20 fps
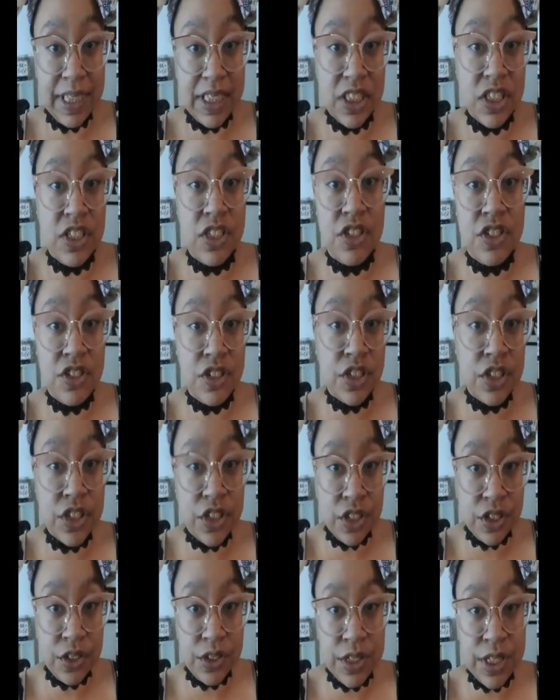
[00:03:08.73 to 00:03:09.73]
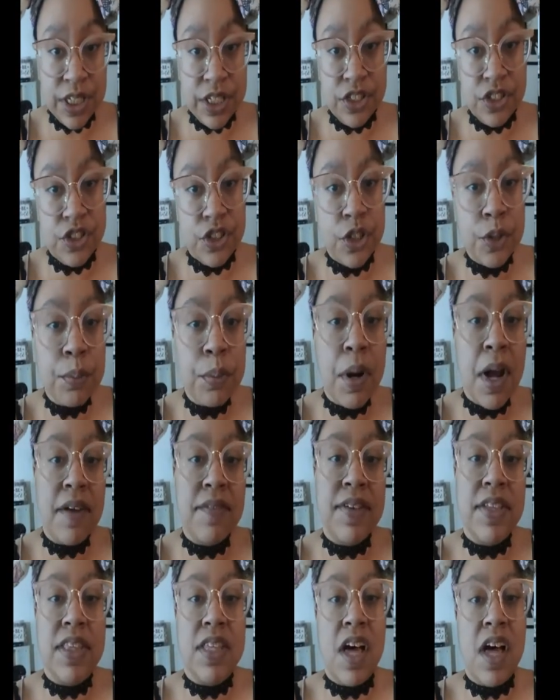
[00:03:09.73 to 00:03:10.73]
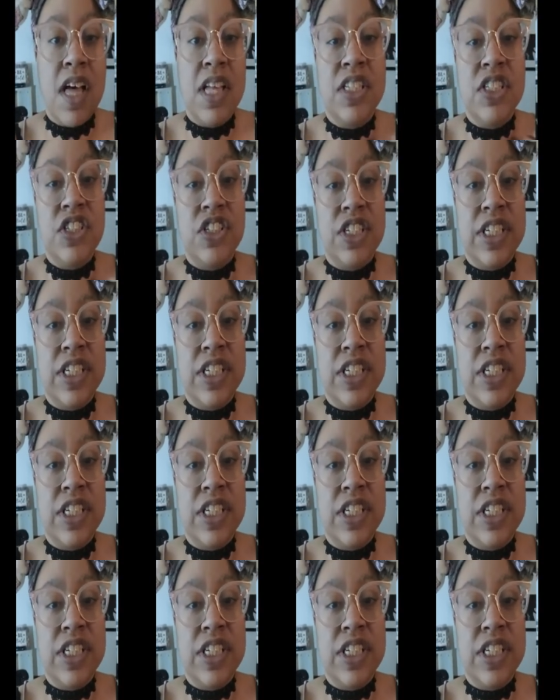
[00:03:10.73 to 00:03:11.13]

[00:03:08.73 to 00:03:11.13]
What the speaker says: This is your journal. These are your private thoughts.